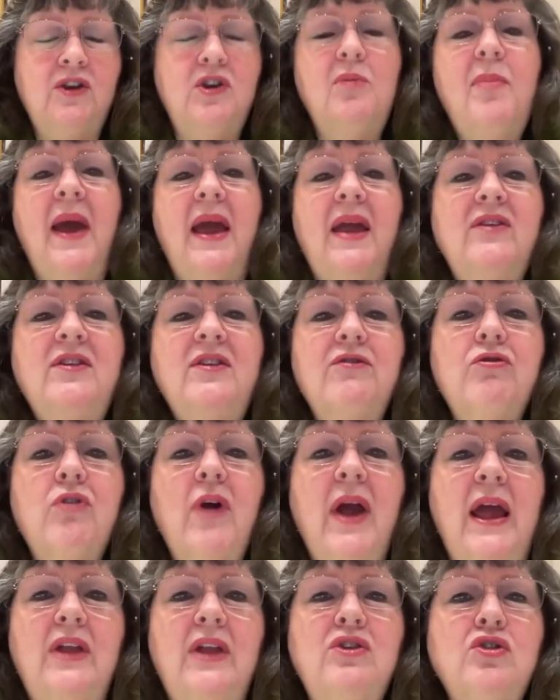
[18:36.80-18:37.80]
Debates have
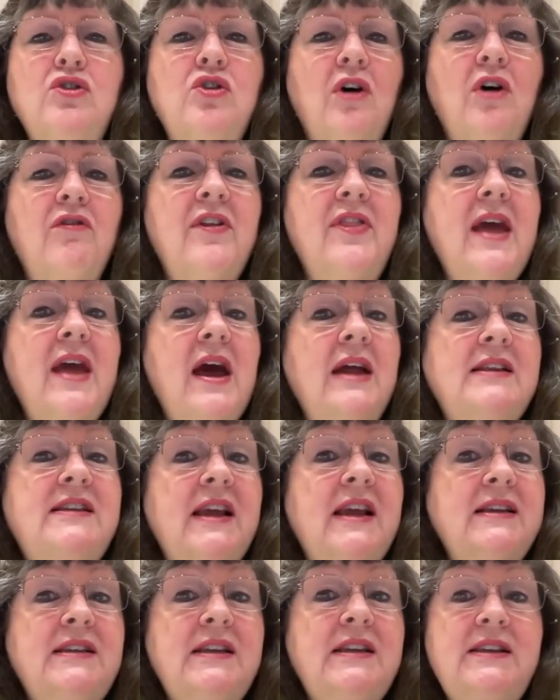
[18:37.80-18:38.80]
raged over the
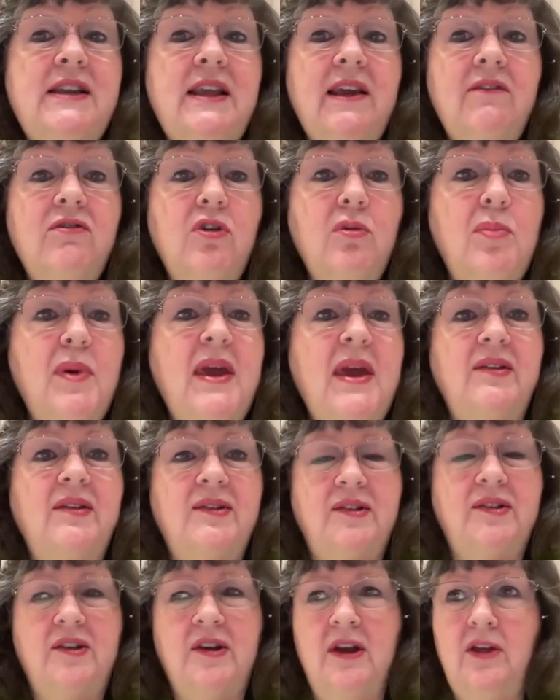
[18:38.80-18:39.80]
identity of the
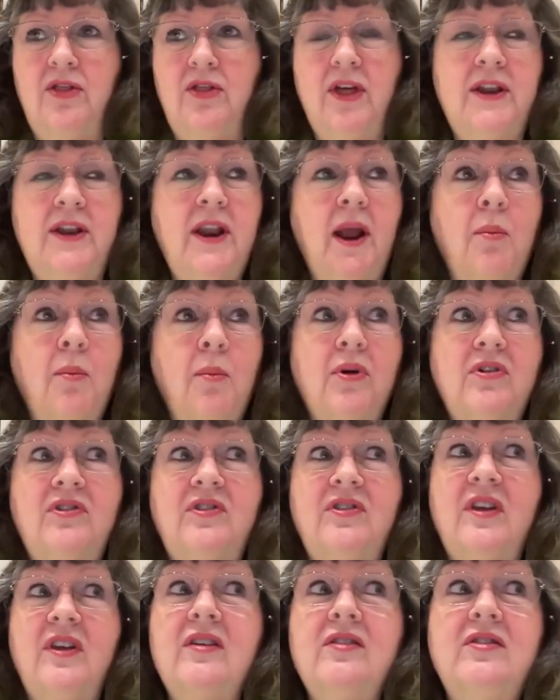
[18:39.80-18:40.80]
beast, the number
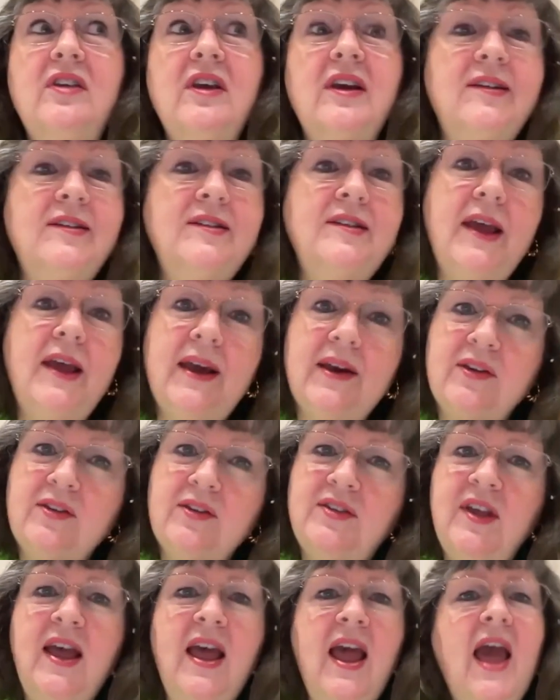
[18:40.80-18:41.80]

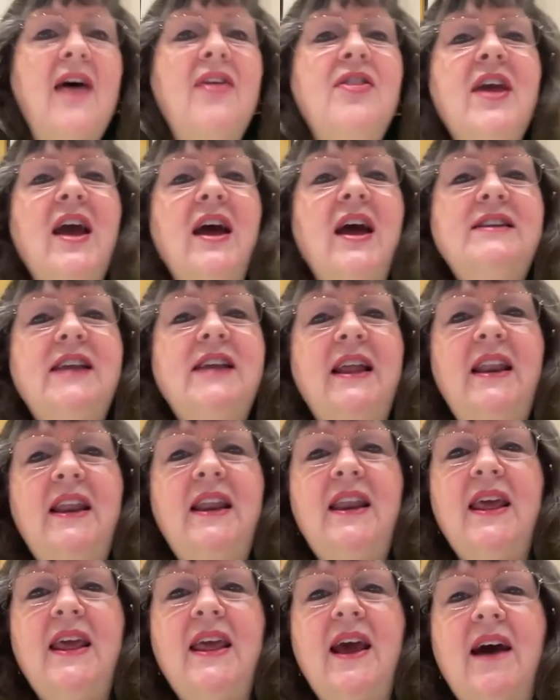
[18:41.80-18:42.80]
666, and the
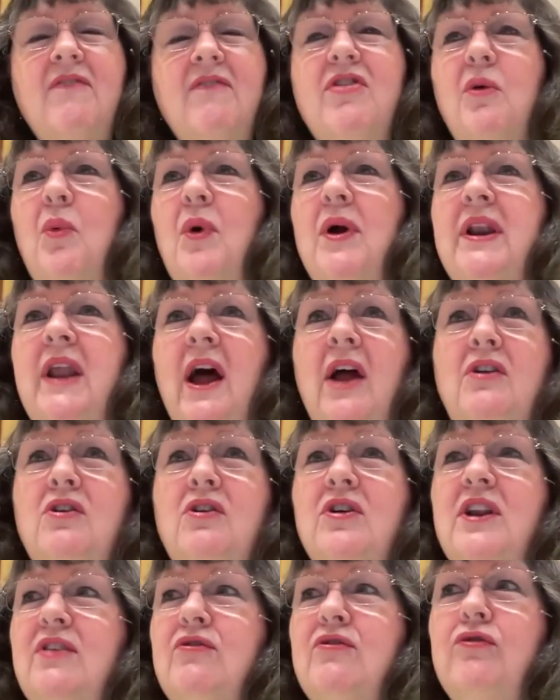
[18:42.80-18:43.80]
identity of the
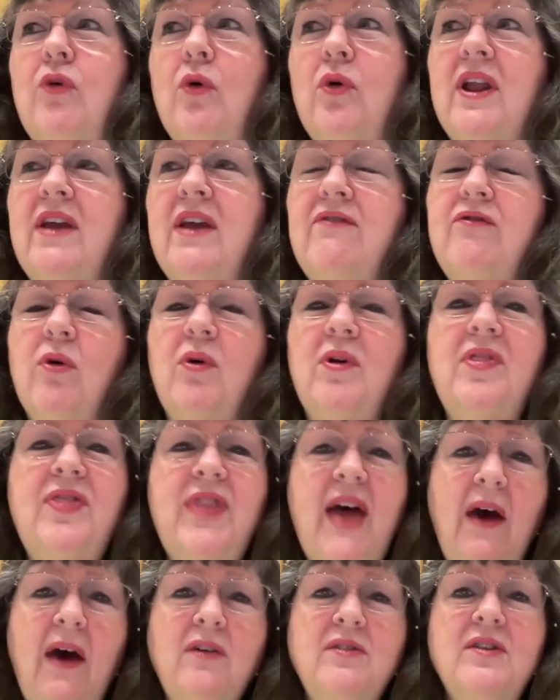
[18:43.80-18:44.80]

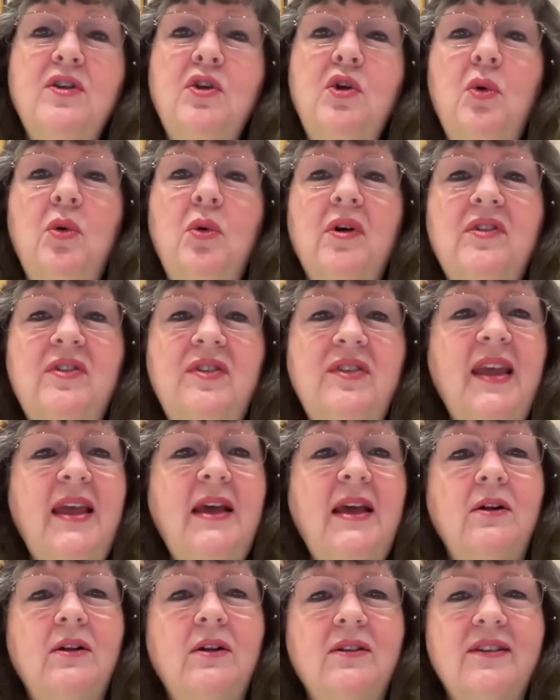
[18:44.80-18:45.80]
144,000 who are
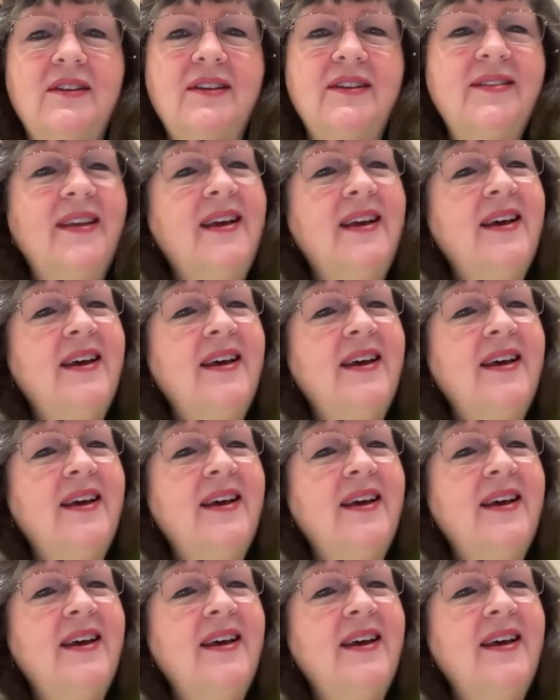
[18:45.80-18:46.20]
sealed.